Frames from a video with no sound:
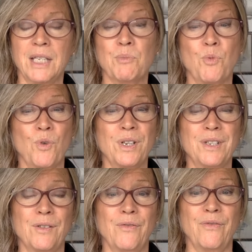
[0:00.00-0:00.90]
It's more
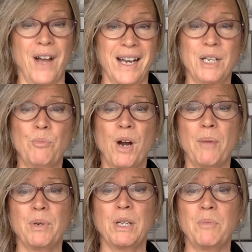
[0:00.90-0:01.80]
to find a
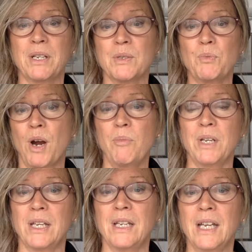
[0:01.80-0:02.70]
property because
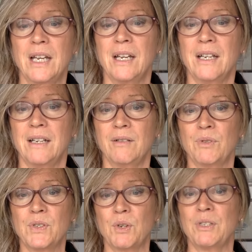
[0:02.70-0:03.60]
property
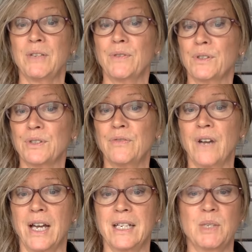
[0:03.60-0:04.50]
was so difficult to
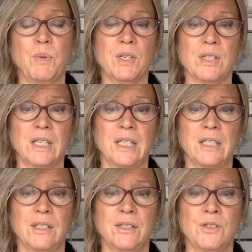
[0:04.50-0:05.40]
find, especially
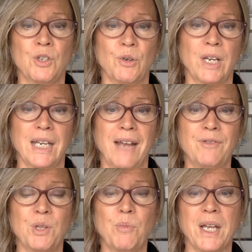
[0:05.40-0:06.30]
during and
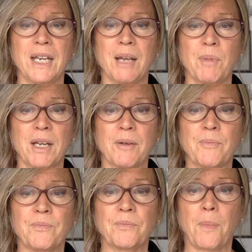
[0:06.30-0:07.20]
after the pandemic.
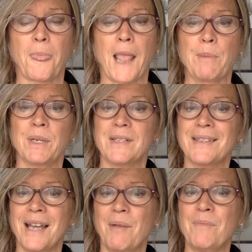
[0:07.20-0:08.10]
But it's
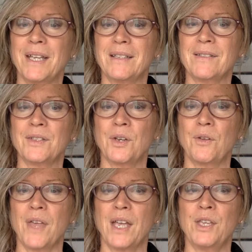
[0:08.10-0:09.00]
not meant so
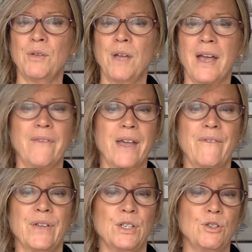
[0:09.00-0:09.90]
that you have
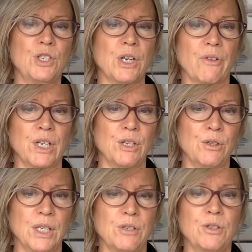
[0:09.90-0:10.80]
that fiduciary
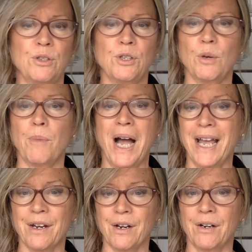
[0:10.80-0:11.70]
duty to your
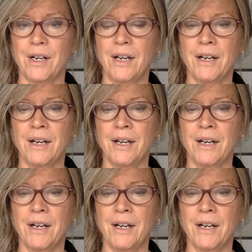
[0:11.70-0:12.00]
buyer.